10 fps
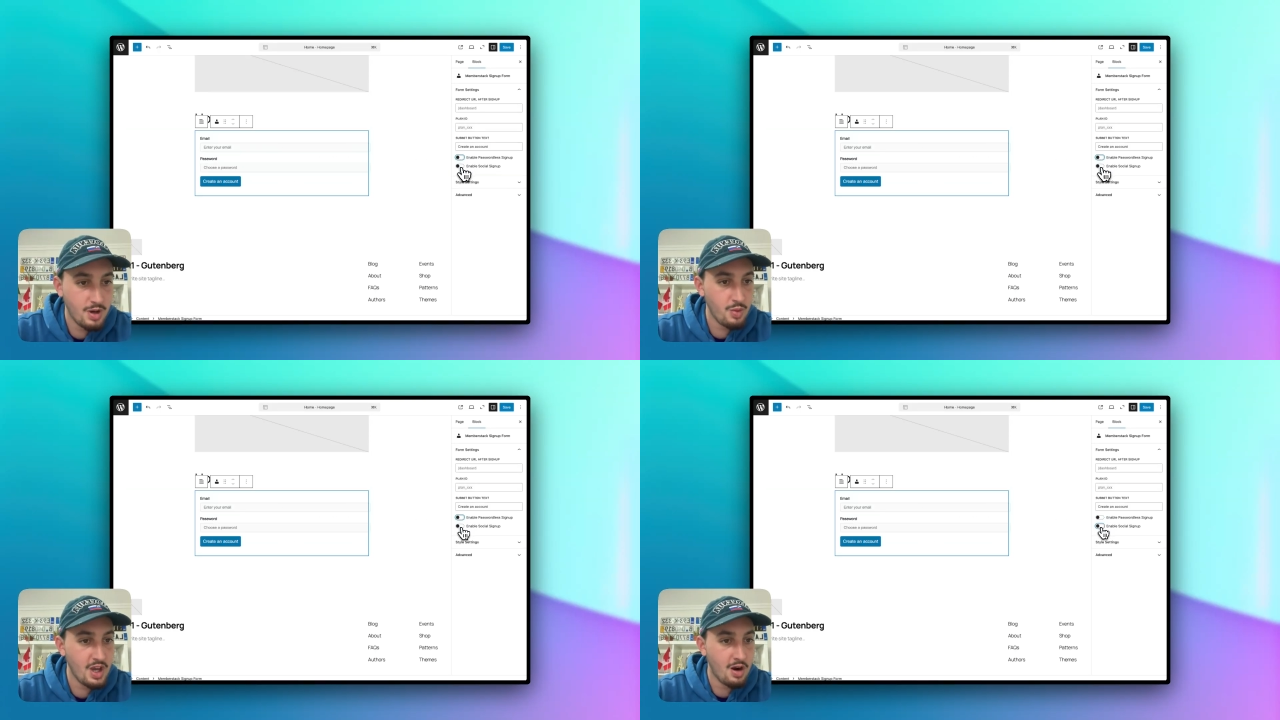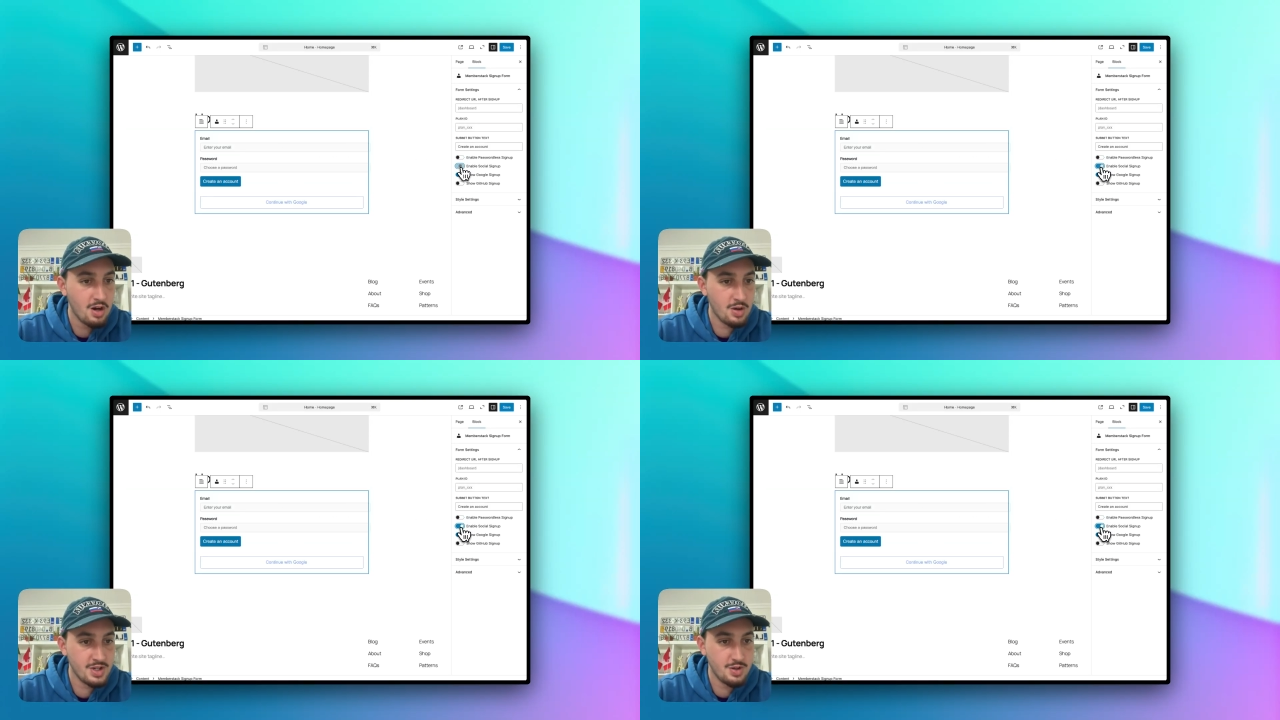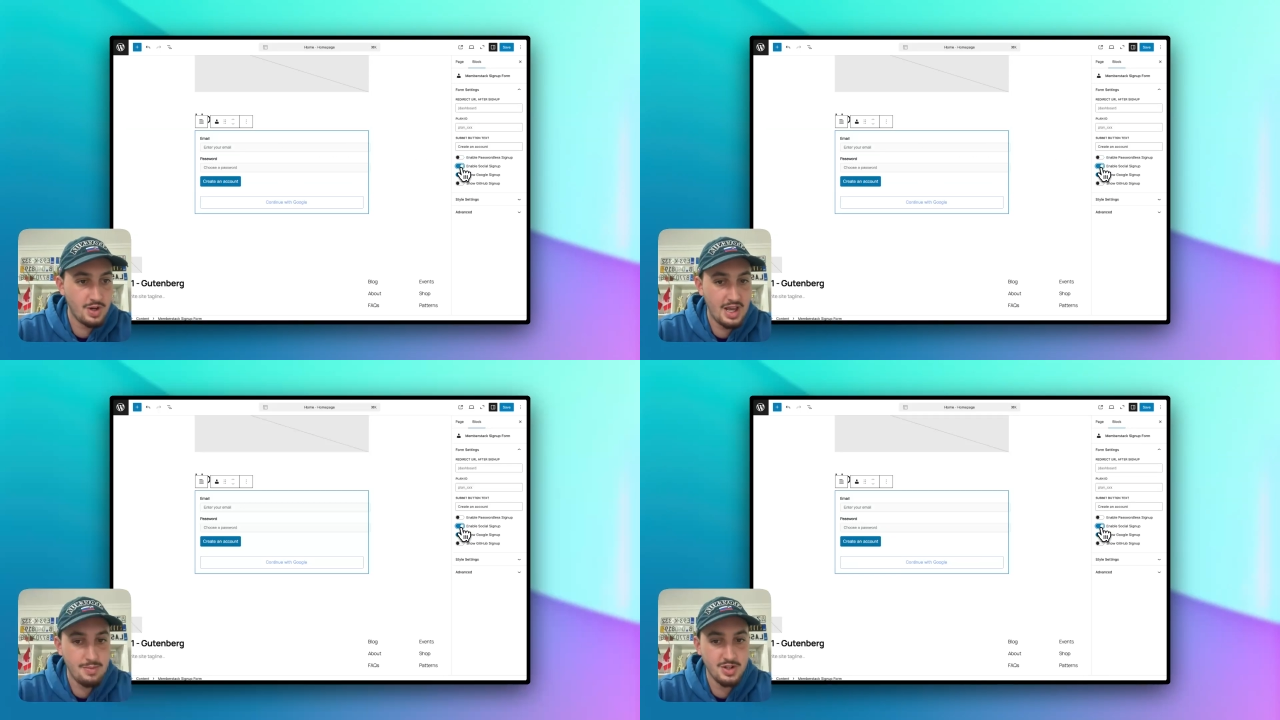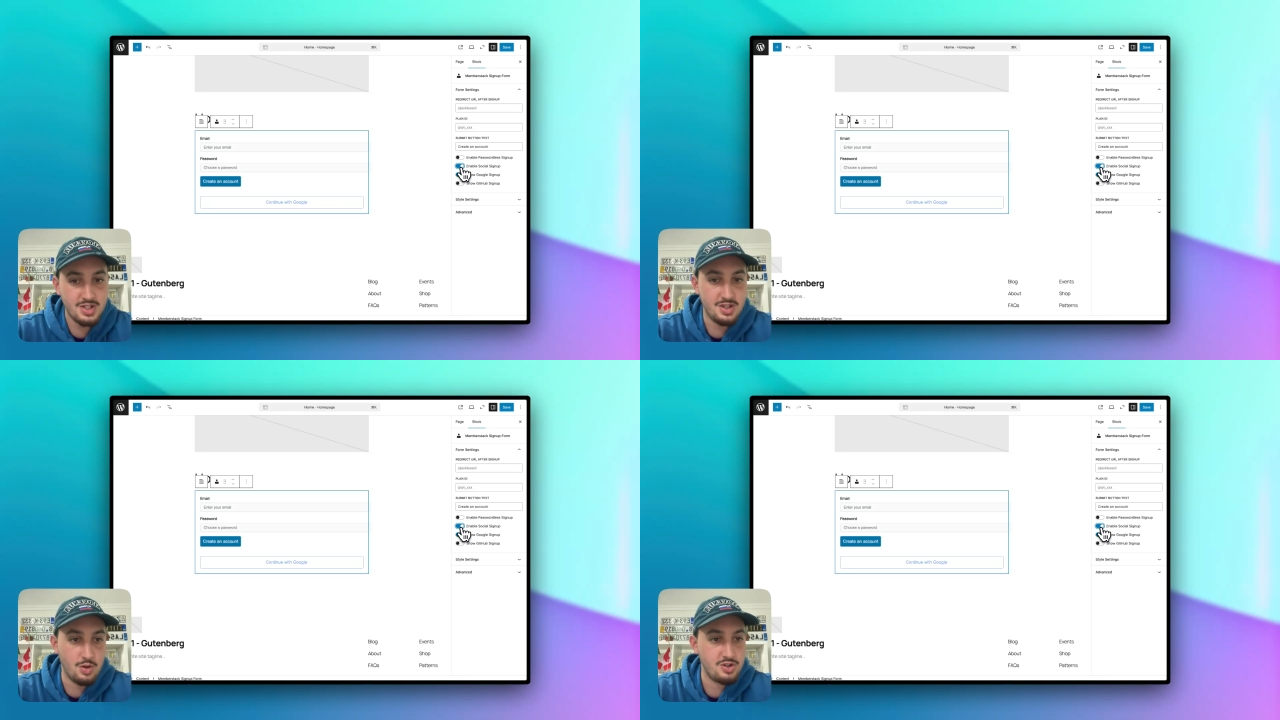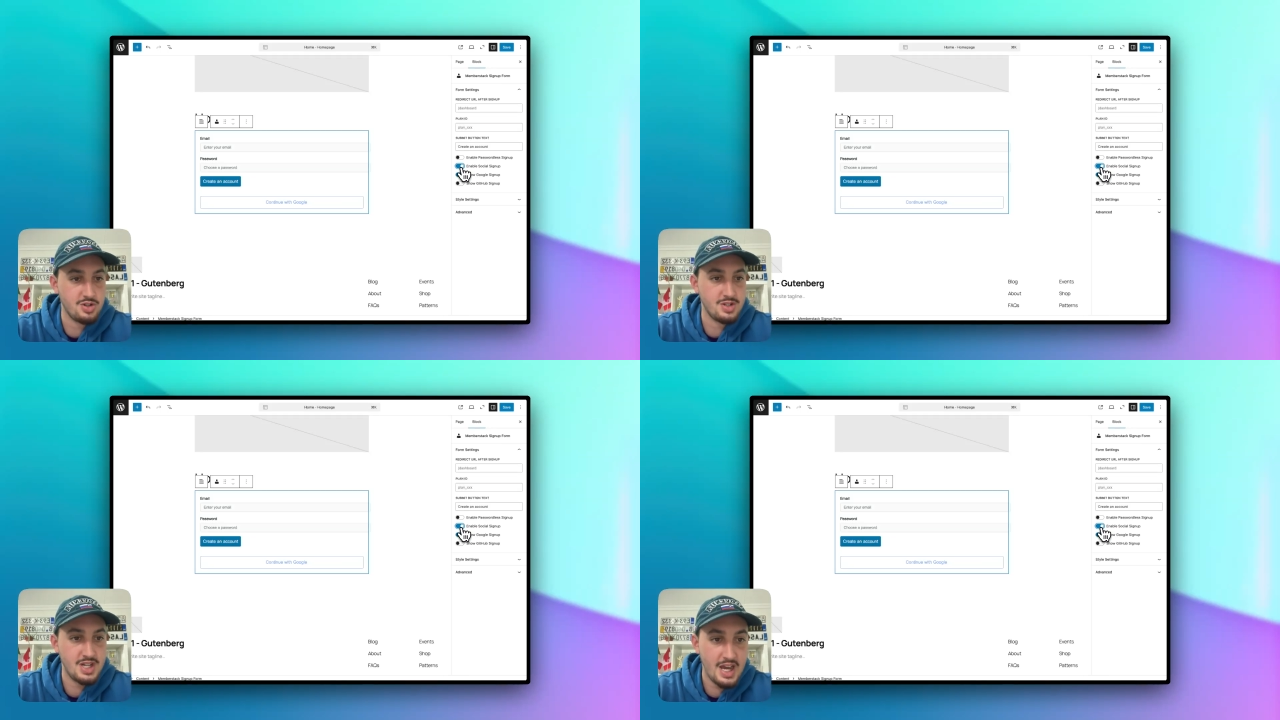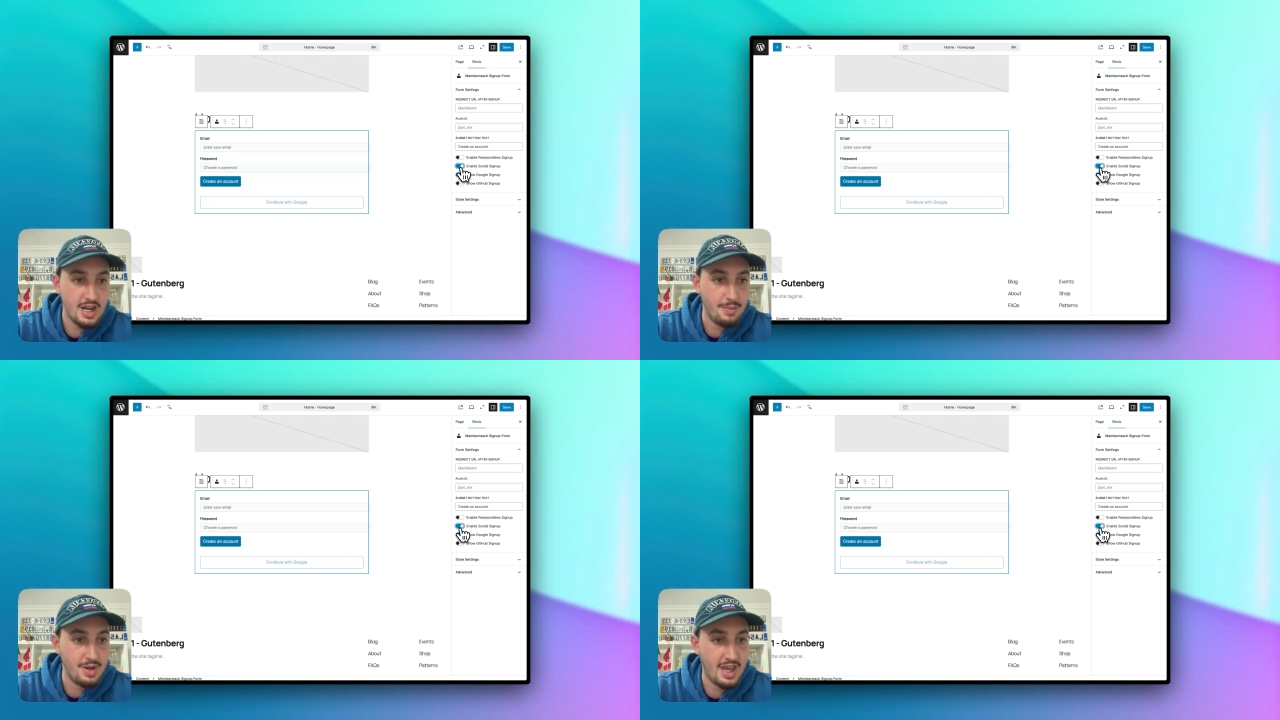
but we are going to enable social sign up.